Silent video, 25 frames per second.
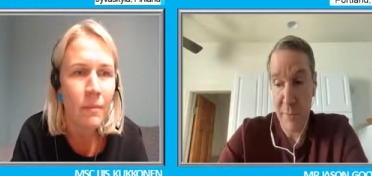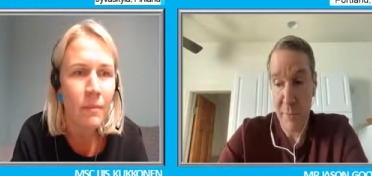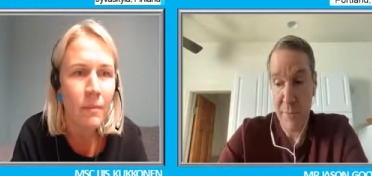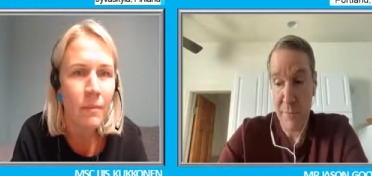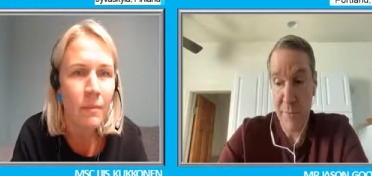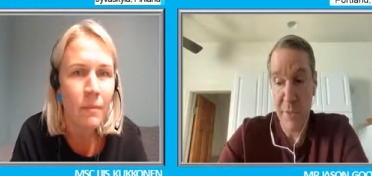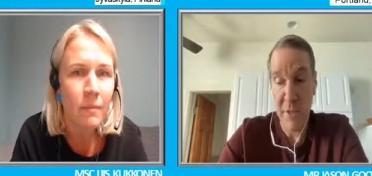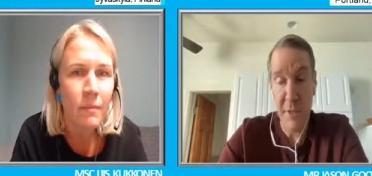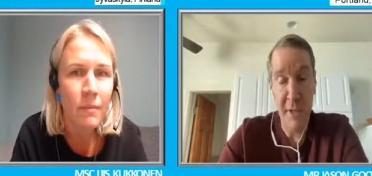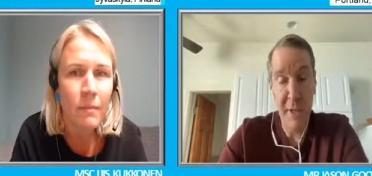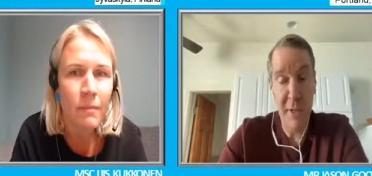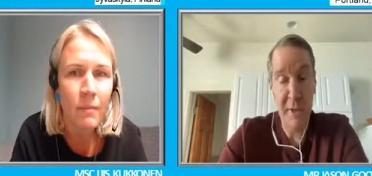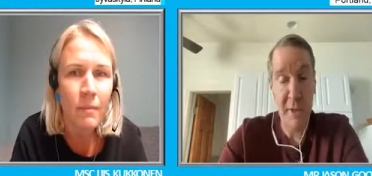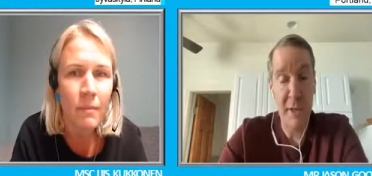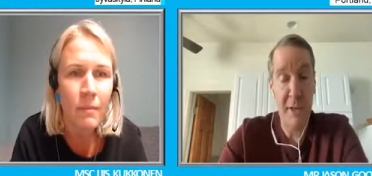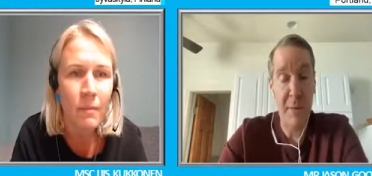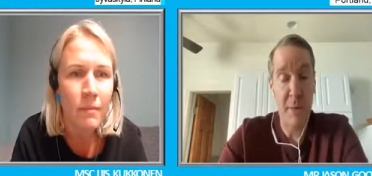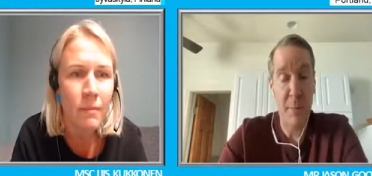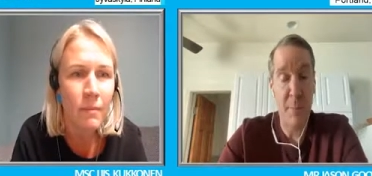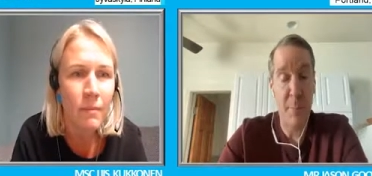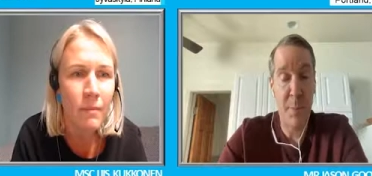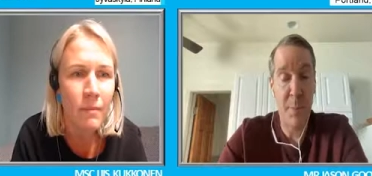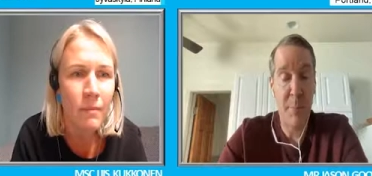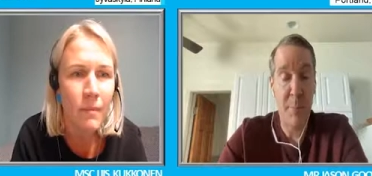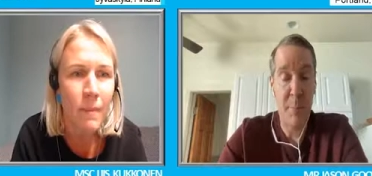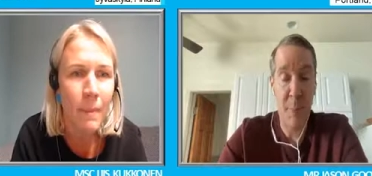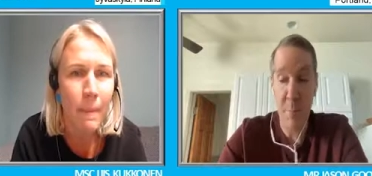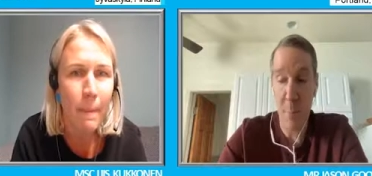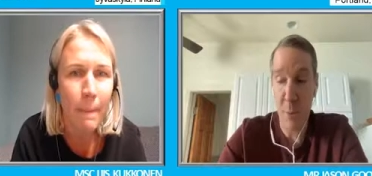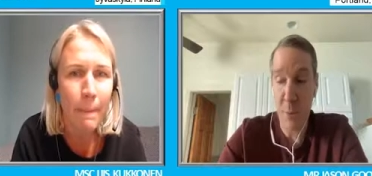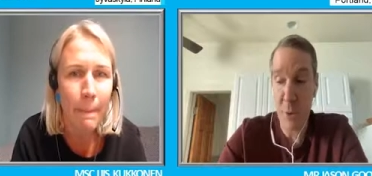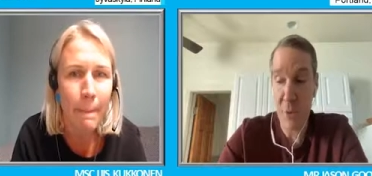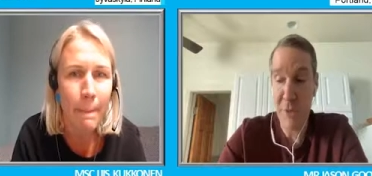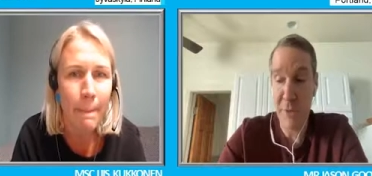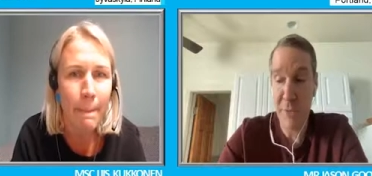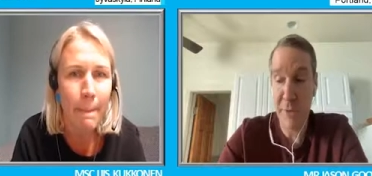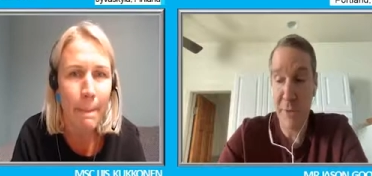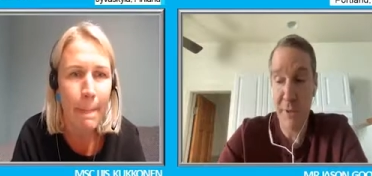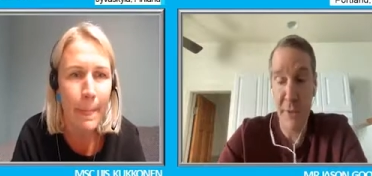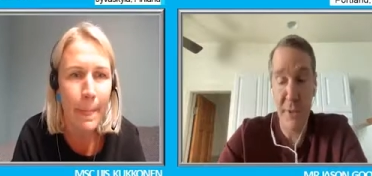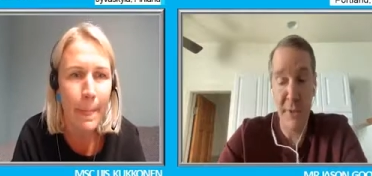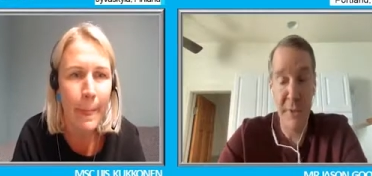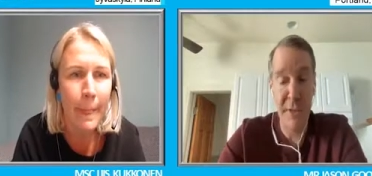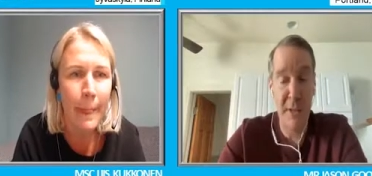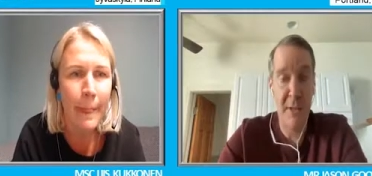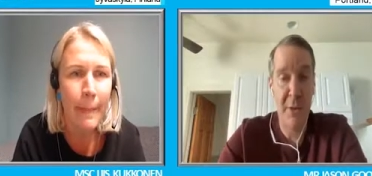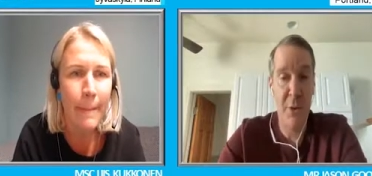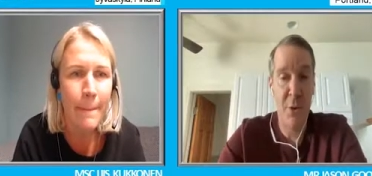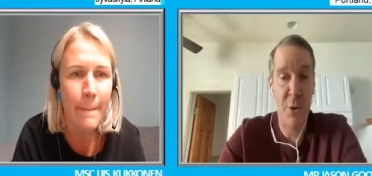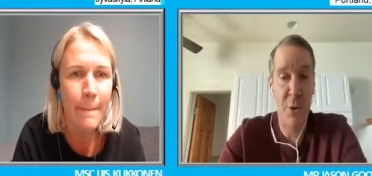Speaker 1: feeling like a person feeling
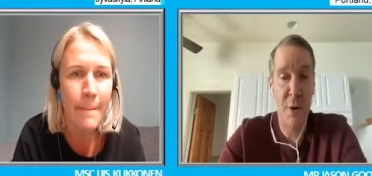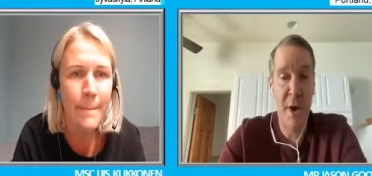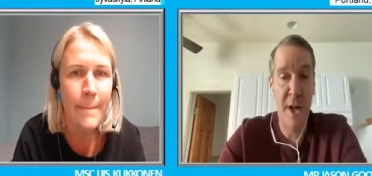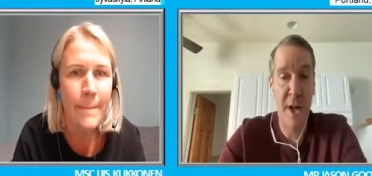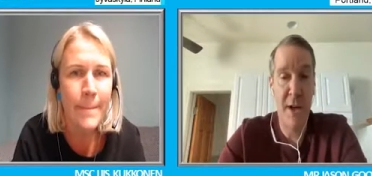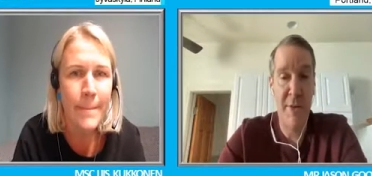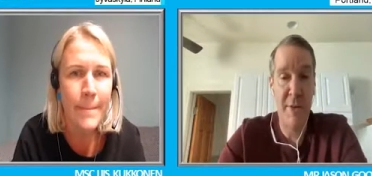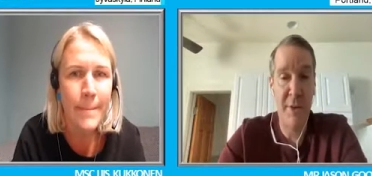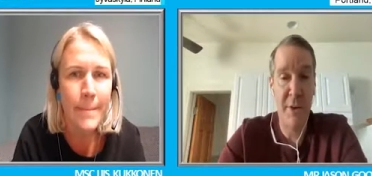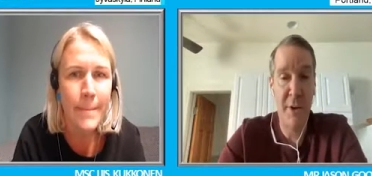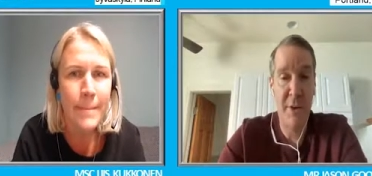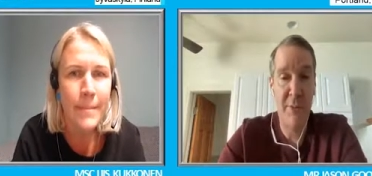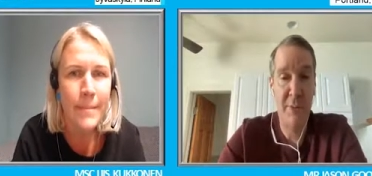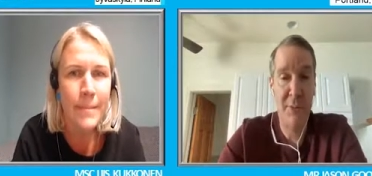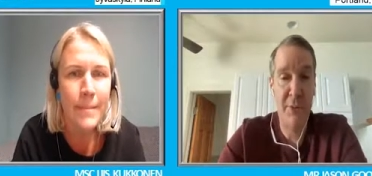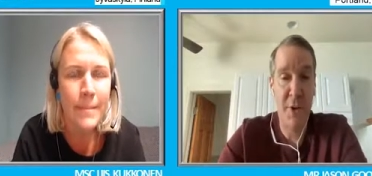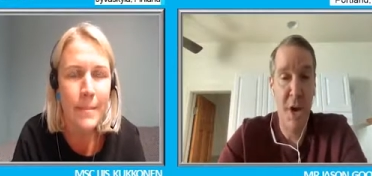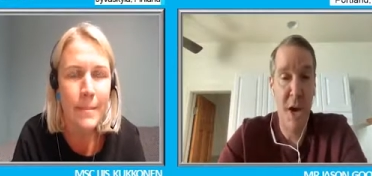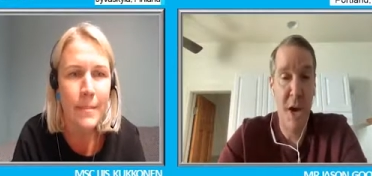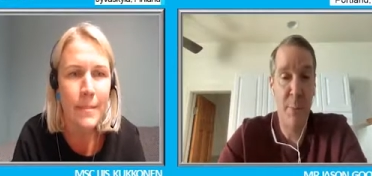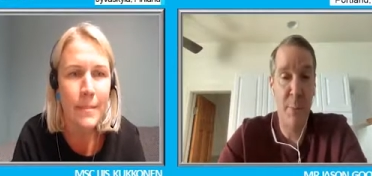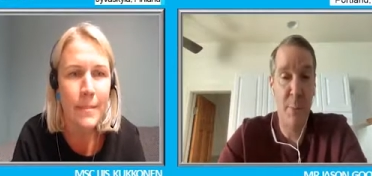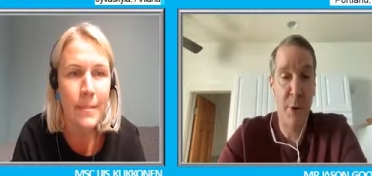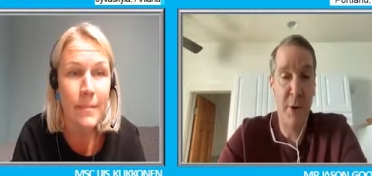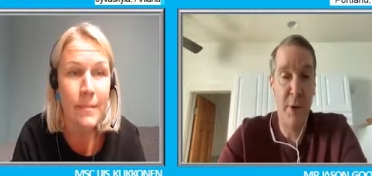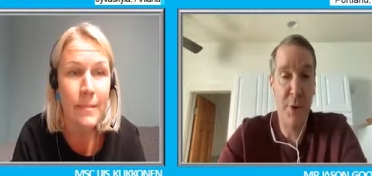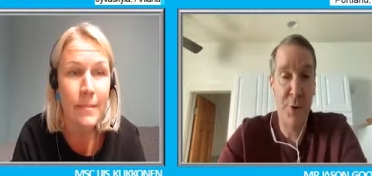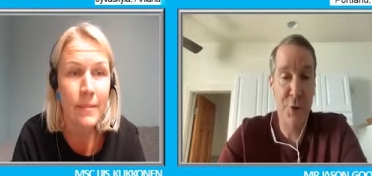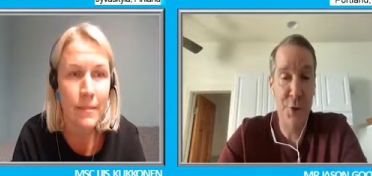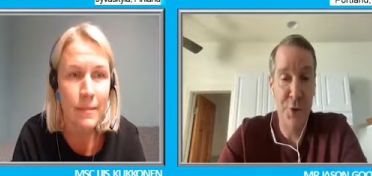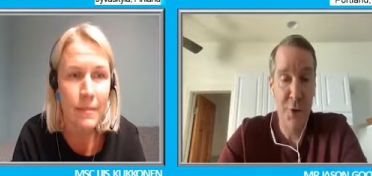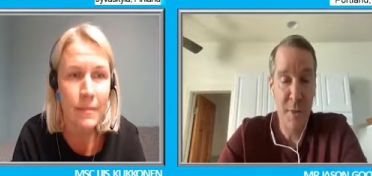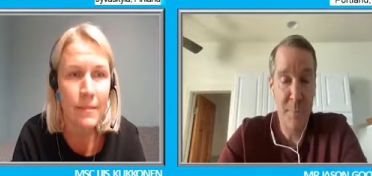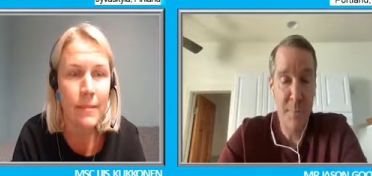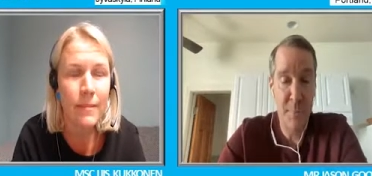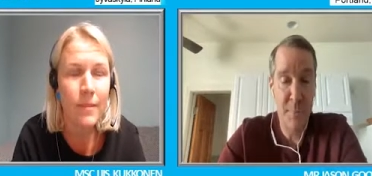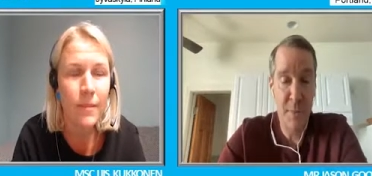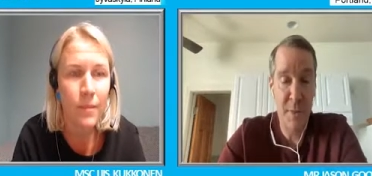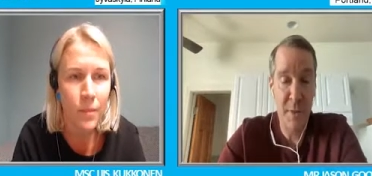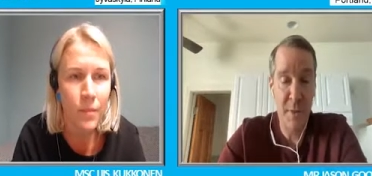like they don't have enough time or energy,